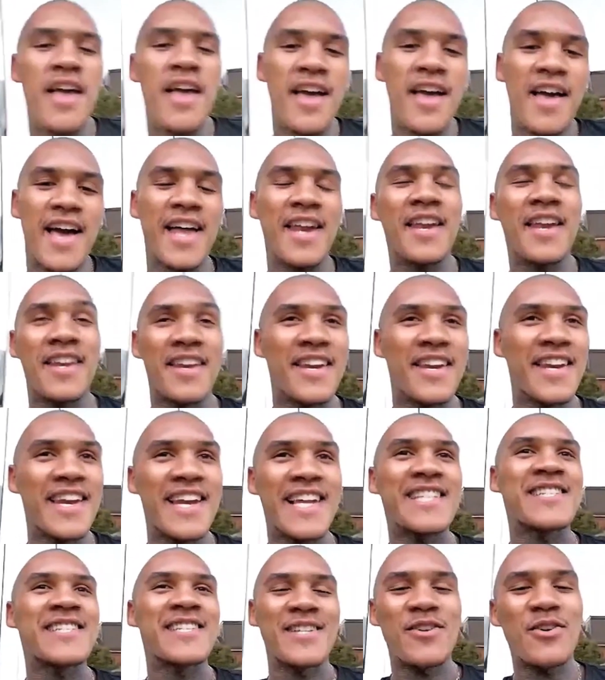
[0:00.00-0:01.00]
And
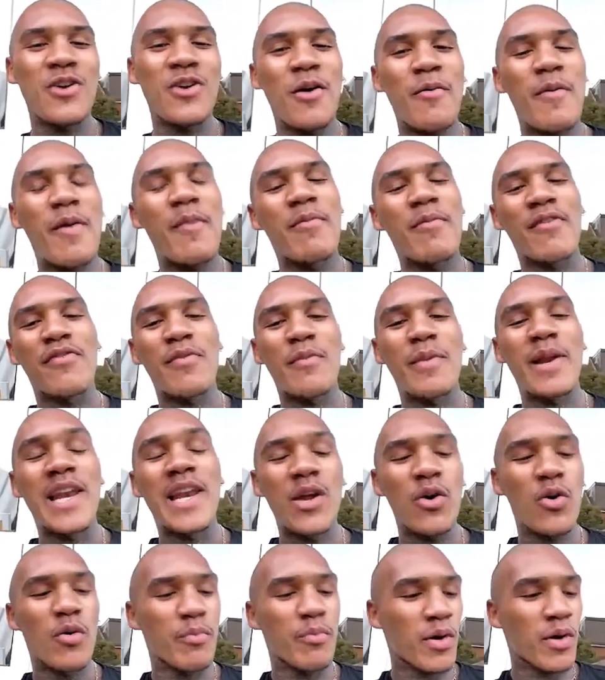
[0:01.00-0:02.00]
listen, you got to remember, from a
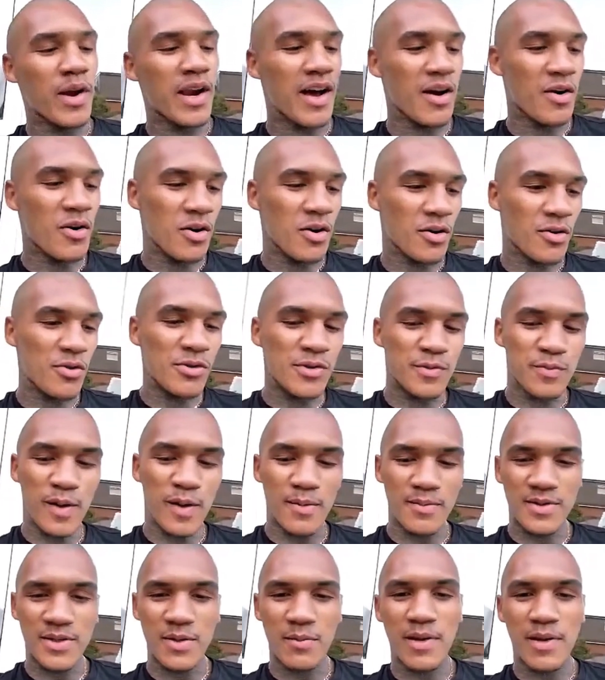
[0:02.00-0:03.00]
little boy, like I got
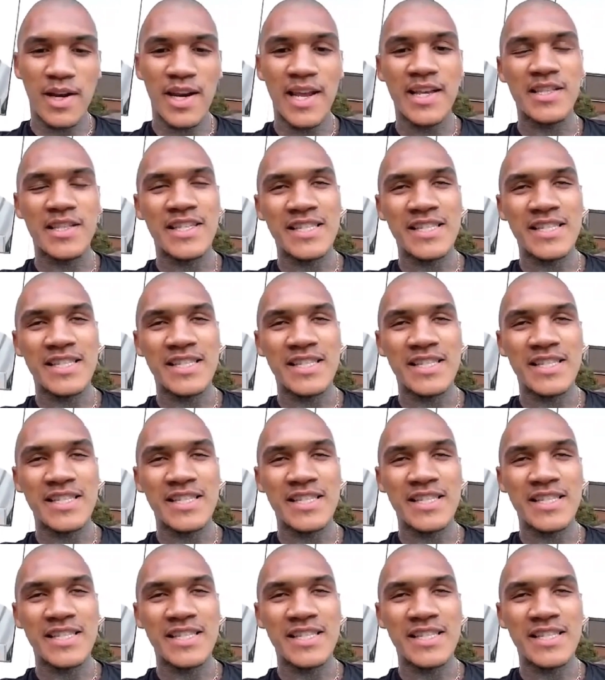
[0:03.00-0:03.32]
goosebumps on my legs.